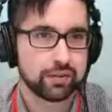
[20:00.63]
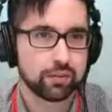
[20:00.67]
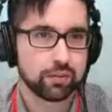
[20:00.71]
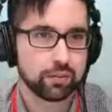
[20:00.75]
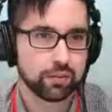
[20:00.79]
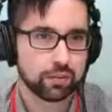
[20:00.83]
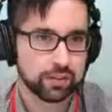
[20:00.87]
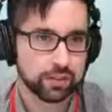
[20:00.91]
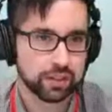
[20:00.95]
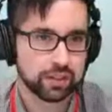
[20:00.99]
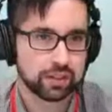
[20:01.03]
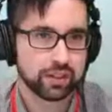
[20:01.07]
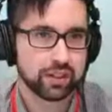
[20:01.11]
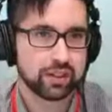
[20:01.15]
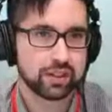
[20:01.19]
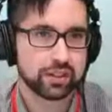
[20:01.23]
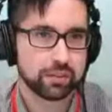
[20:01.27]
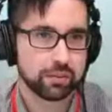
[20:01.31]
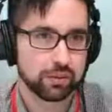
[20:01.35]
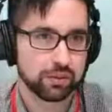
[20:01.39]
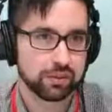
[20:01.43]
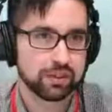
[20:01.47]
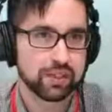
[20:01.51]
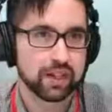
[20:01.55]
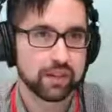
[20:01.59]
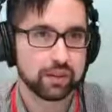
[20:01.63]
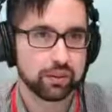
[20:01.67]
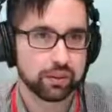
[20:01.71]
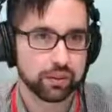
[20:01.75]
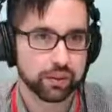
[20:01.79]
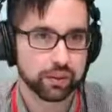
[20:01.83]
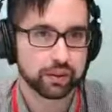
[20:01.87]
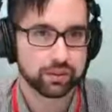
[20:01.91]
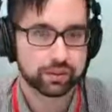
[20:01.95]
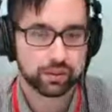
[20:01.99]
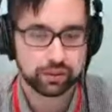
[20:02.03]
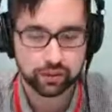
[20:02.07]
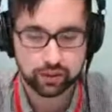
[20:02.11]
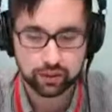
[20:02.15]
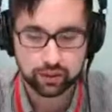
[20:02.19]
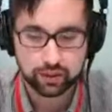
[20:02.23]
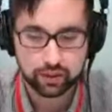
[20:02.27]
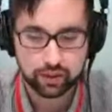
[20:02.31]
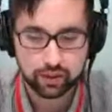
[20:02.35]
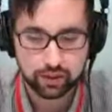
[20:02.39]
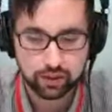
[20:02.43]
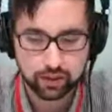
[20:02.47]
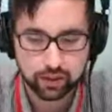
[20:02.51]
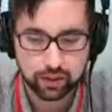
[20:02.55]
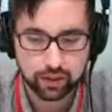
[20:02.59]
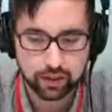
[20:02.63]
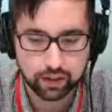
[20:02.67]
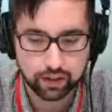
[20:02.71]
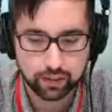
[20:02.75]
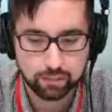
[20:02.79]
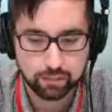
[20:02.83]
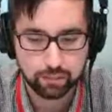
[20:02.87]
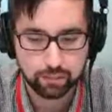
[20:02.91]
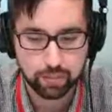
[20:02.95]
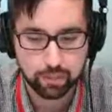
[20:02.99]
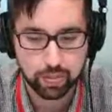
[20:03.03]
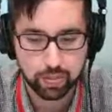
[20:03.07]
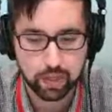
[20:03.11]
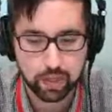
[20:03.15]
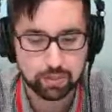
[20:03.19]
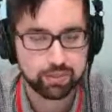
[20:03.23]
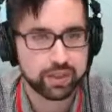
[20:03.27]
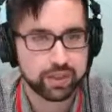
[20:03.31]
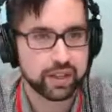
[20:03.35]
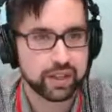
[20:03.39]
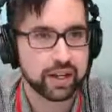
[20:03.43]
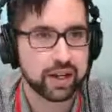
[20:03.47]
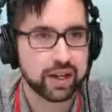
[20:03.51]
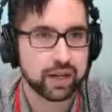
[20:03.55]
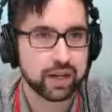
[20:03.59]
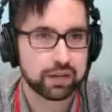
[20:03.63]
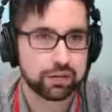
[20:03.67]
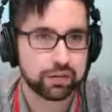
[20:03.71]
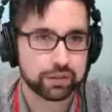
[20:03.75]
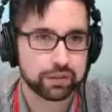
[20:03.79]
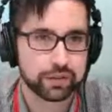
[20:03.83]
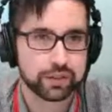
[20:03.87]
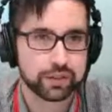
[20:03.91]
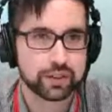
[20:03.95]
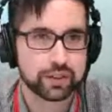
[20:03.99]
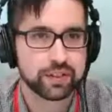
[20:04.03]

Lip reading: this customer's had with us, they have